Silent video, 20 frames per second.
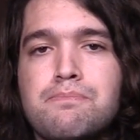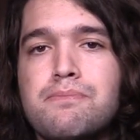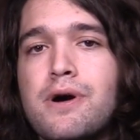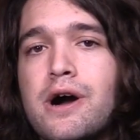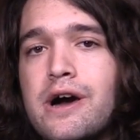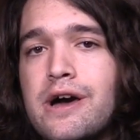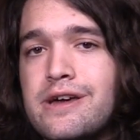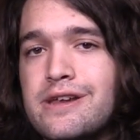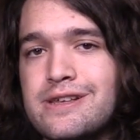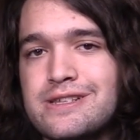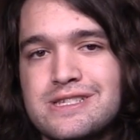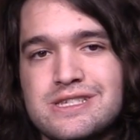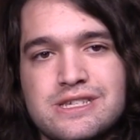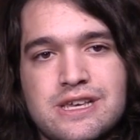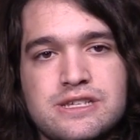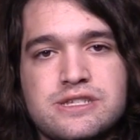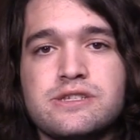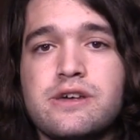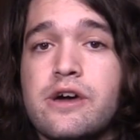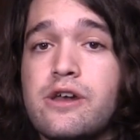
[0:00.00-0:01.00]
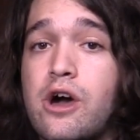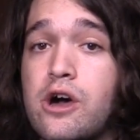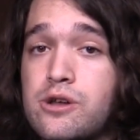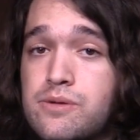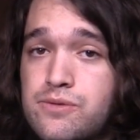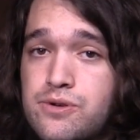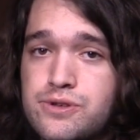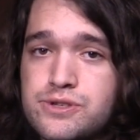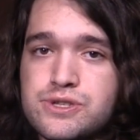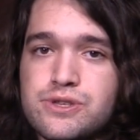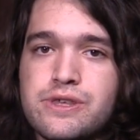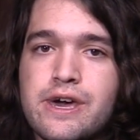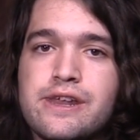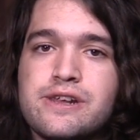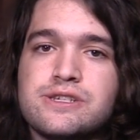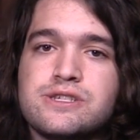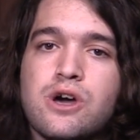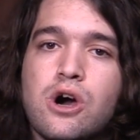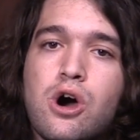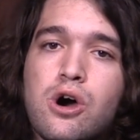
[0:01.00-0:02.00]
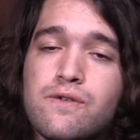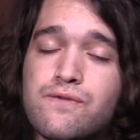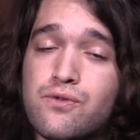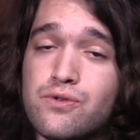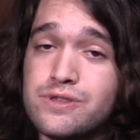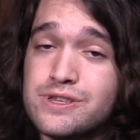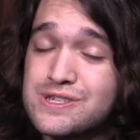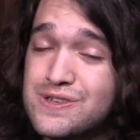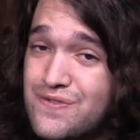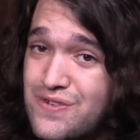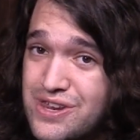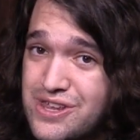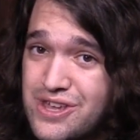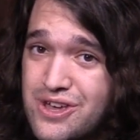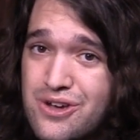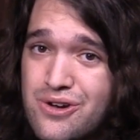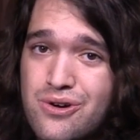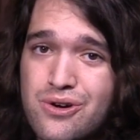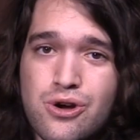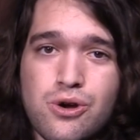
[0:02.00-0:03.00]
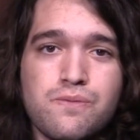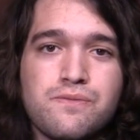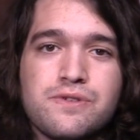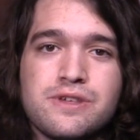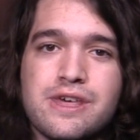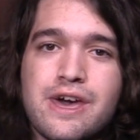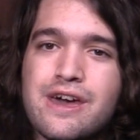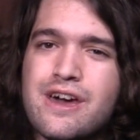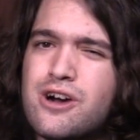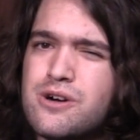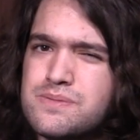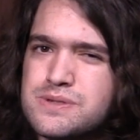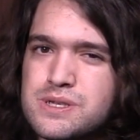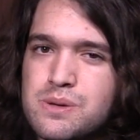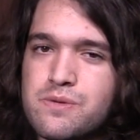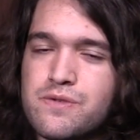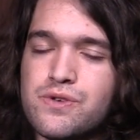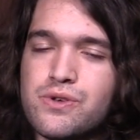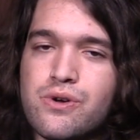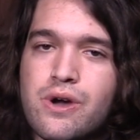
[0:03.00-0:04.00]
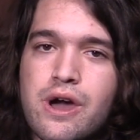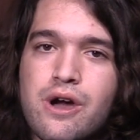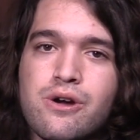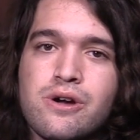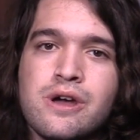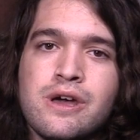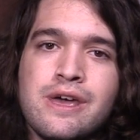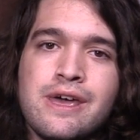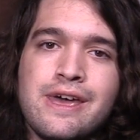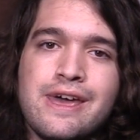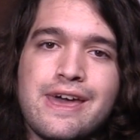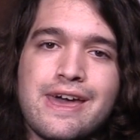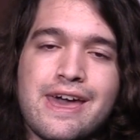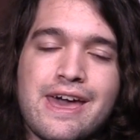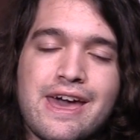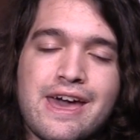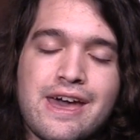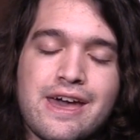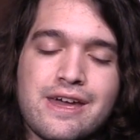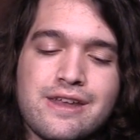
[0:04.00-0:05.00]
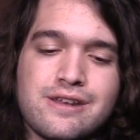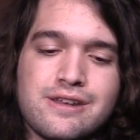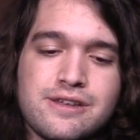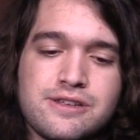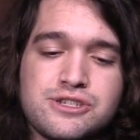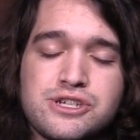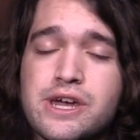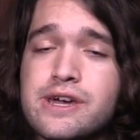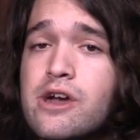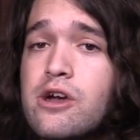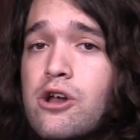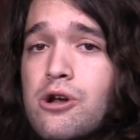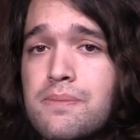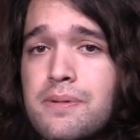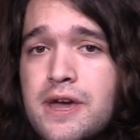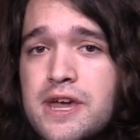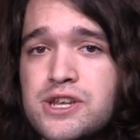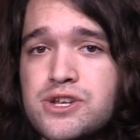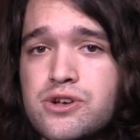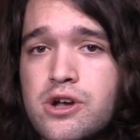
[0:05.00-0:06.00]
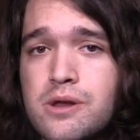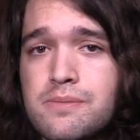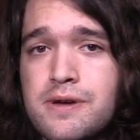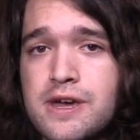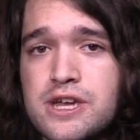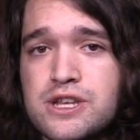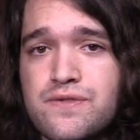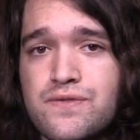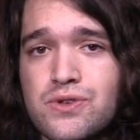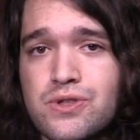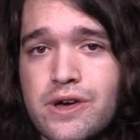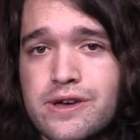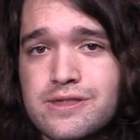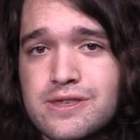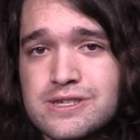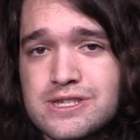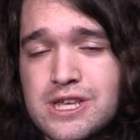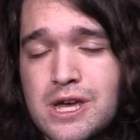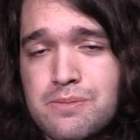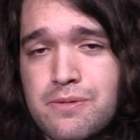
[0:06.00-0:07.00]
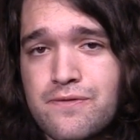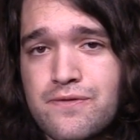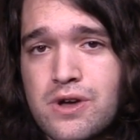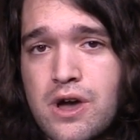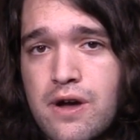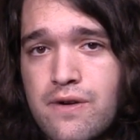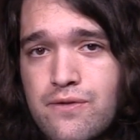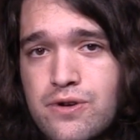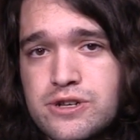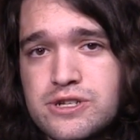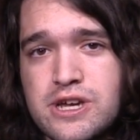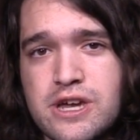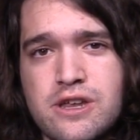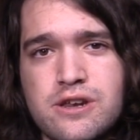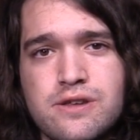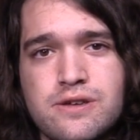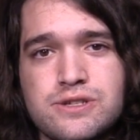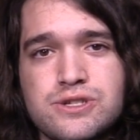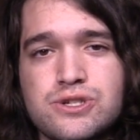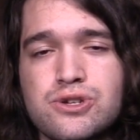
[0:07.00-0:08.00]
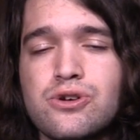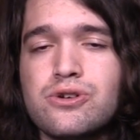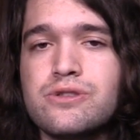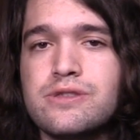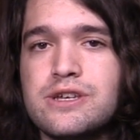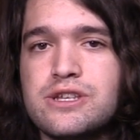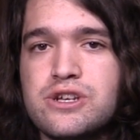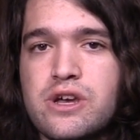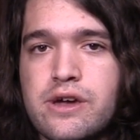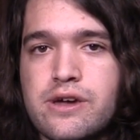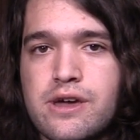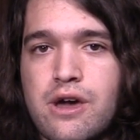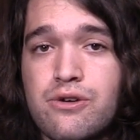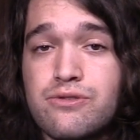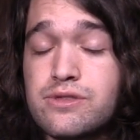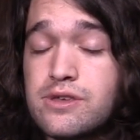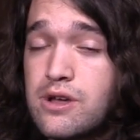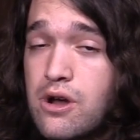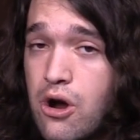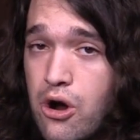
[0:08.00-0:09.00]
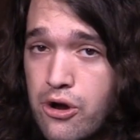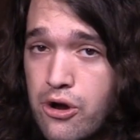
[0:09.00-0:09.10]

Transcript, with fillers: but it's not audible. So that is all for this video. Hopefully that helps some of you out. And check out our Patreon page if you like this type of coverage, and certainly check out the